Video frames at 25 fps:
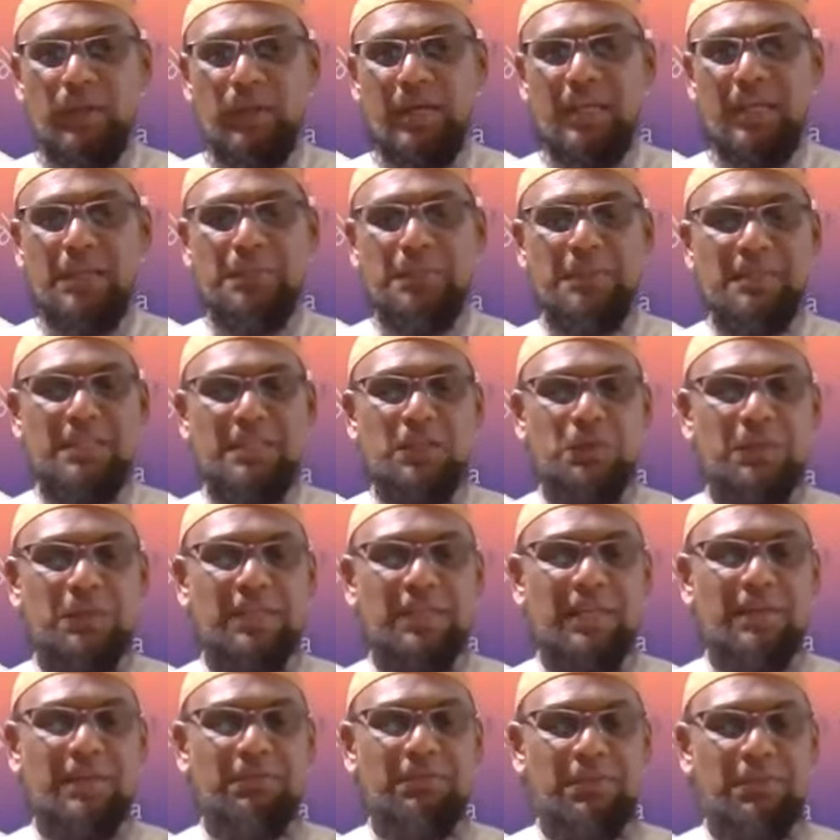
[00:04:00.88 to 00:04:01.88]
we are limited
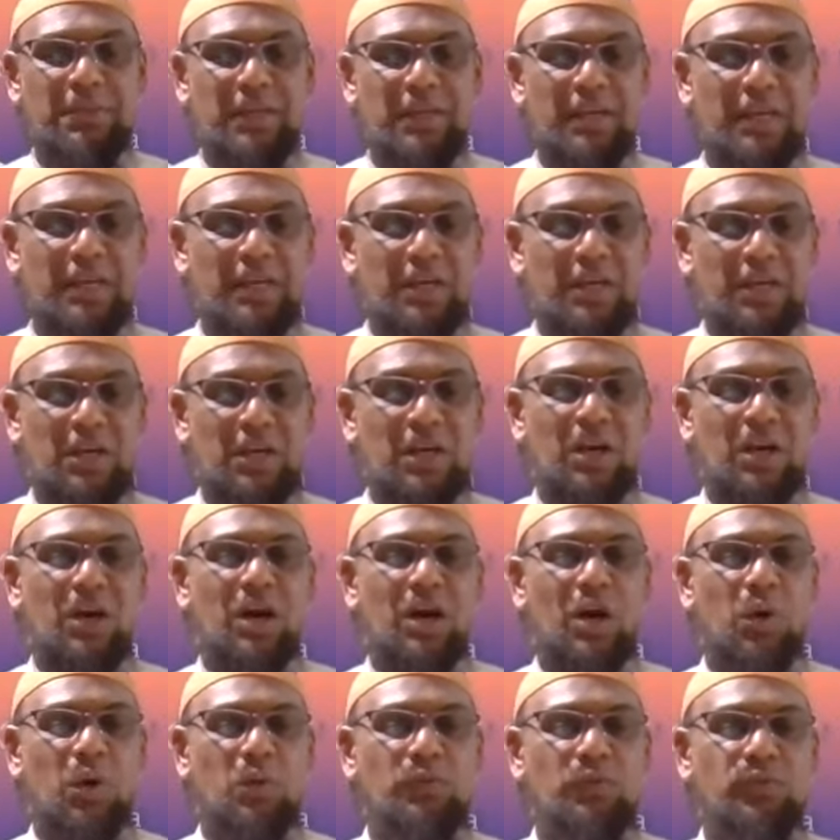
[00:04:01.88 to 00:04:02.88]
with everything.
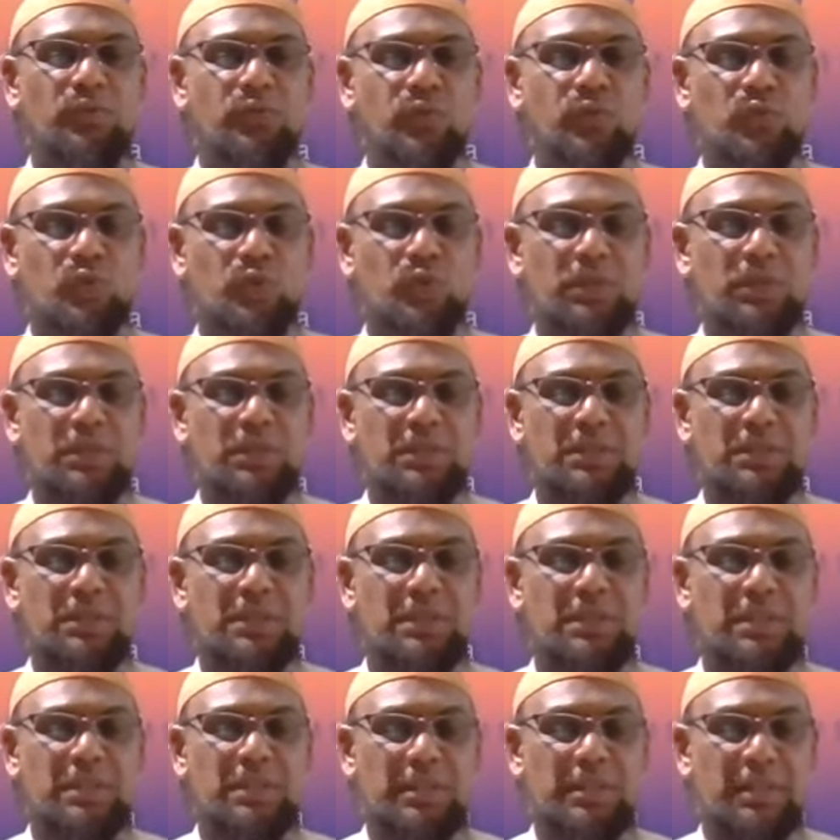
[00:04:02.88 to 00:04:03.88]
Our food,
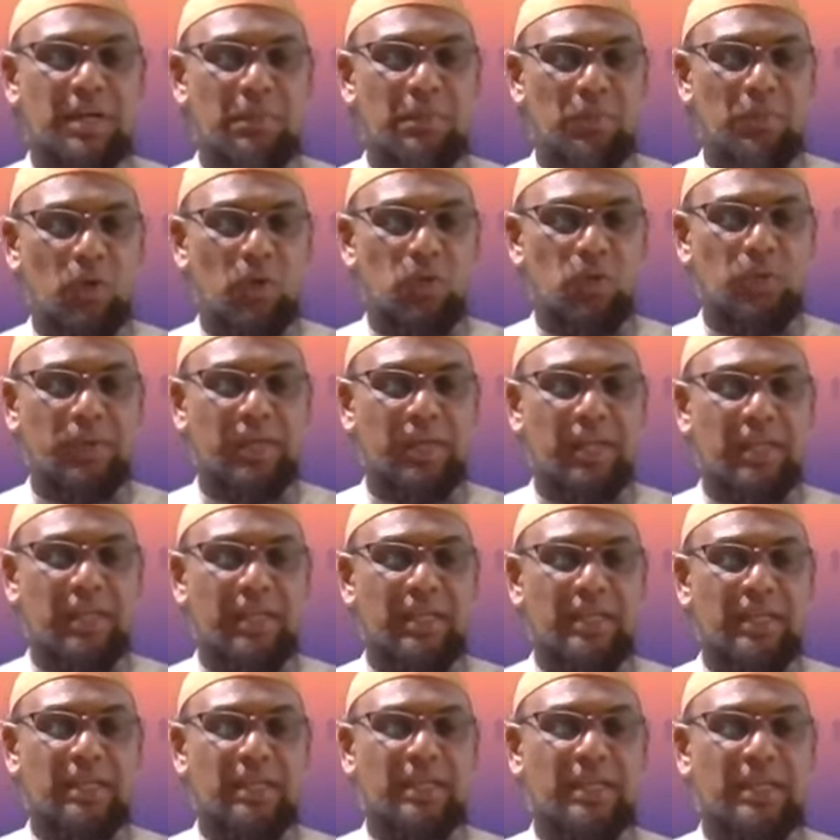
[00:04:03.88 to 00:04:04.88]
the amount we can
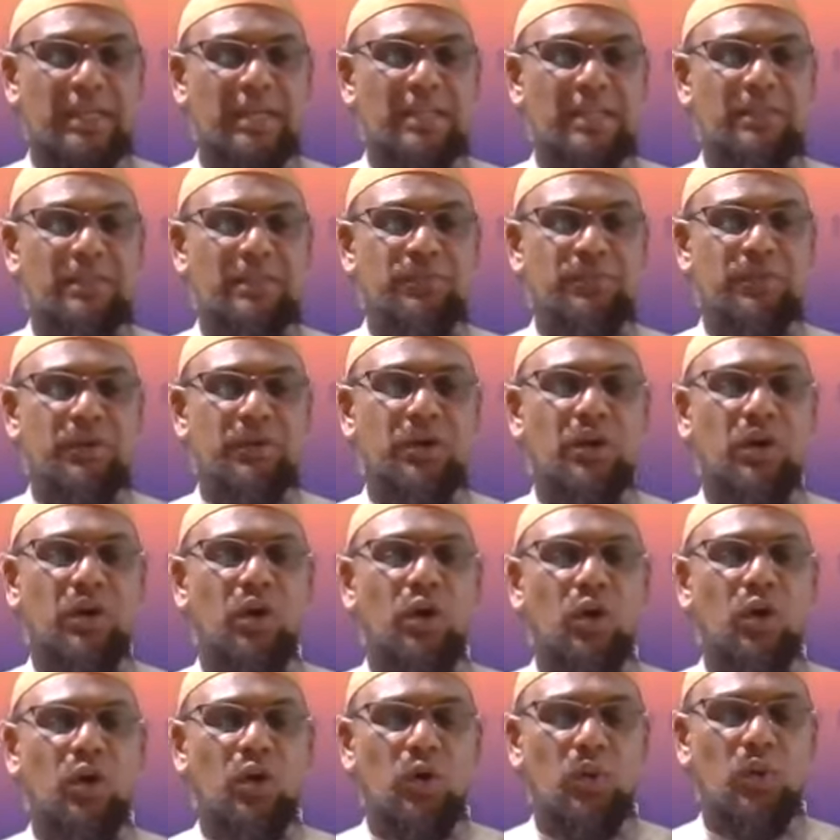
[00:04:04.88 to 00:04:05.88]
eat for
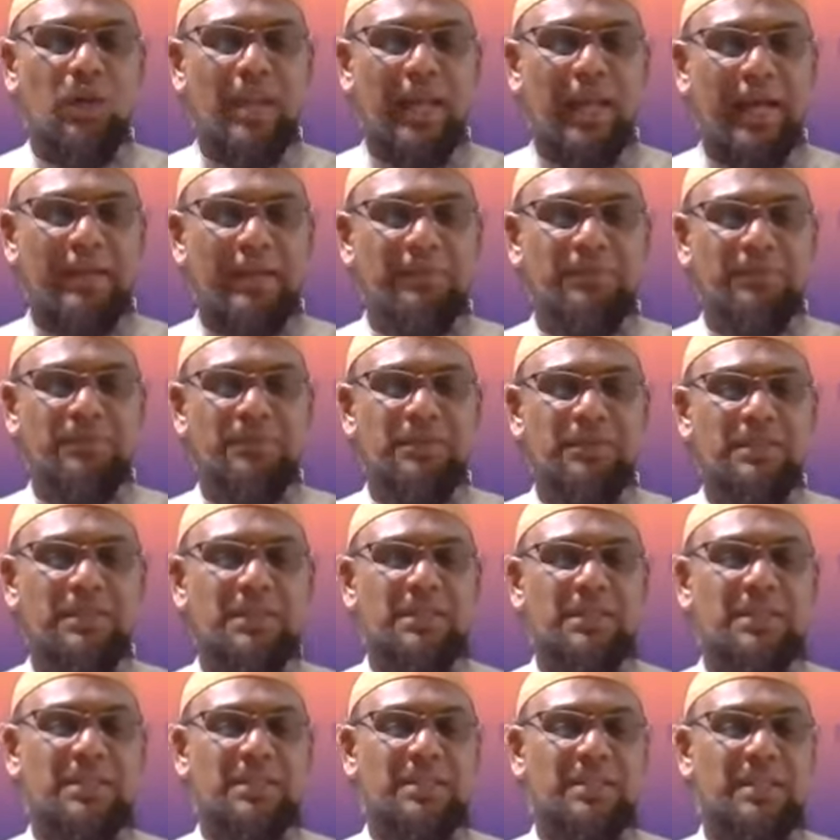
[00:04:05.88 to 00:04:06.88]
all our life,
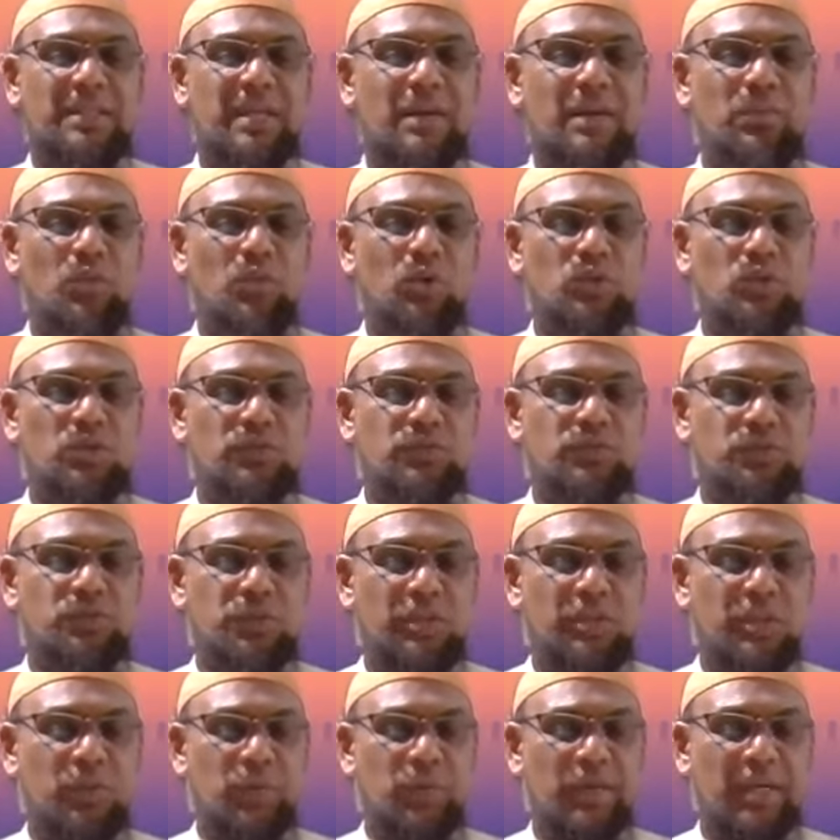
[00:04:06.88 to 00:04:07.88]
the amount of
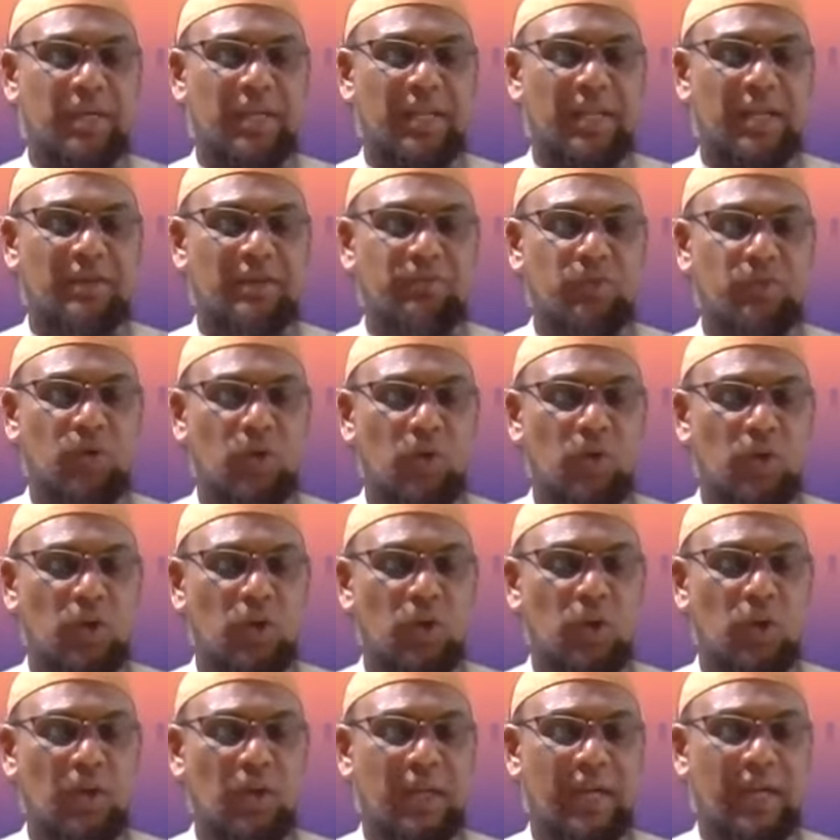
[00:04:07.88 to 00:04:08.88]
drink we can have for all
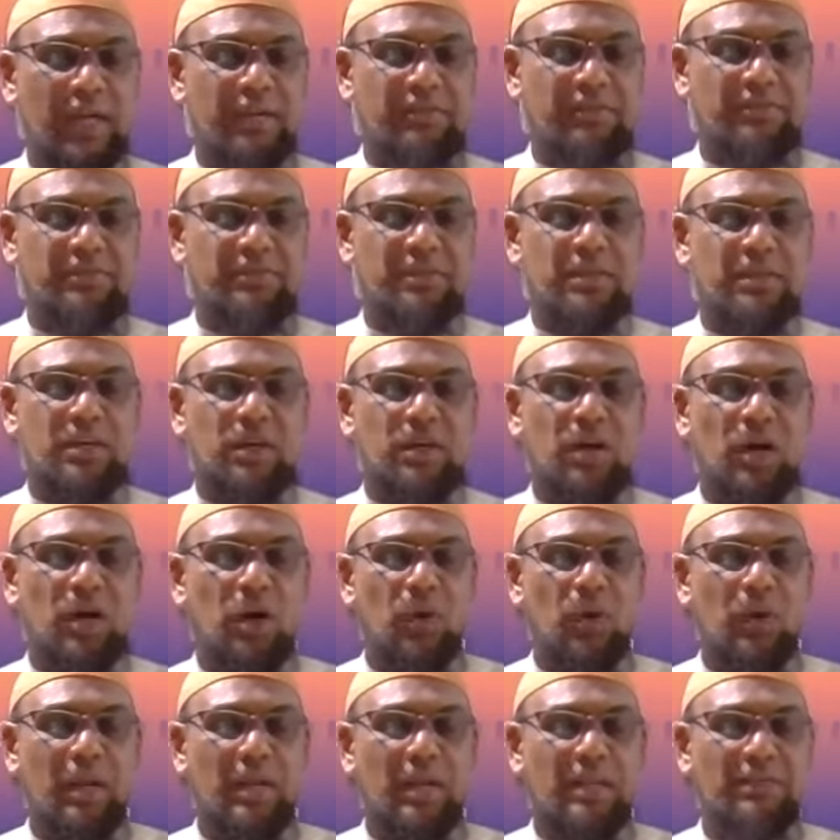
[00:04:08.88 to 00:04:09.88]
our life,
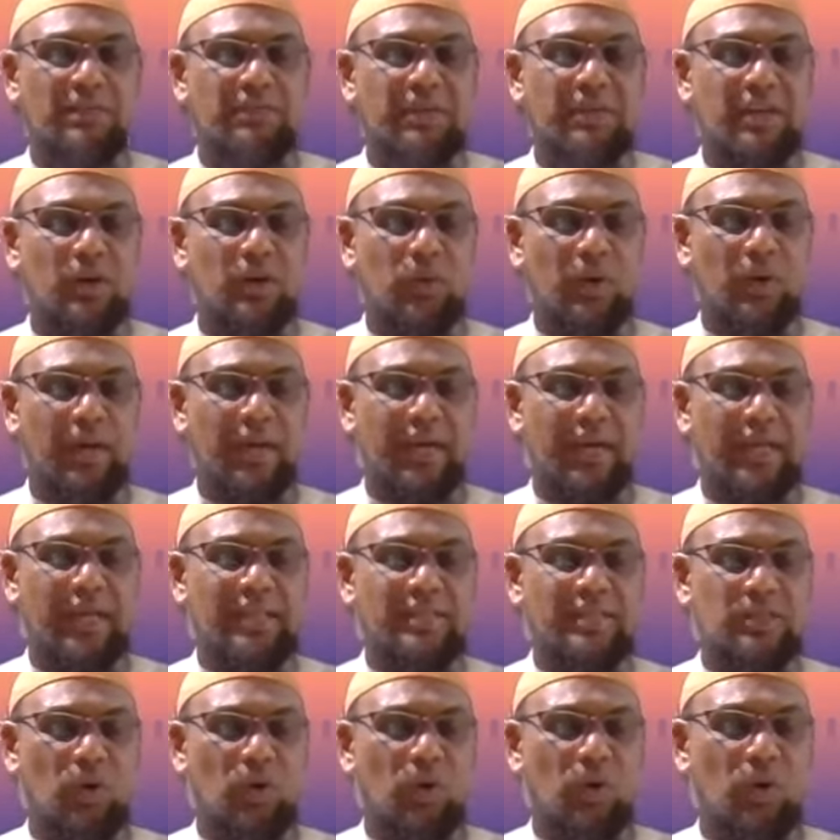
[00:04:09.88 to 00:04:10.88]
our living, our
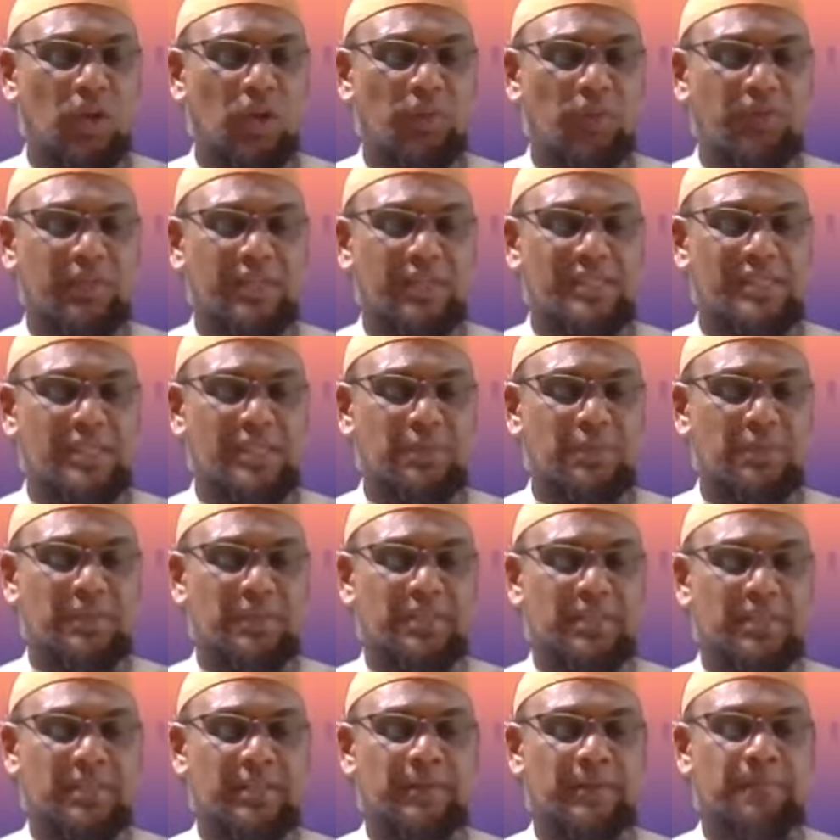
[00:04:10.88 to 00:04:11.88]
health, all of it is
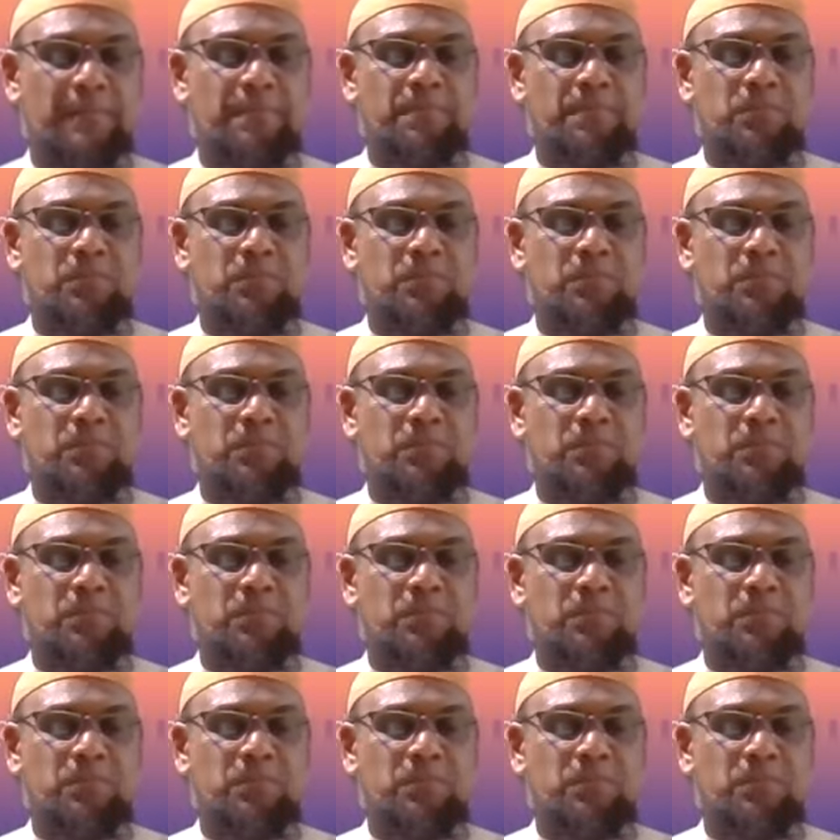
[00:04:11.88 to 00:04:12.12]
limited.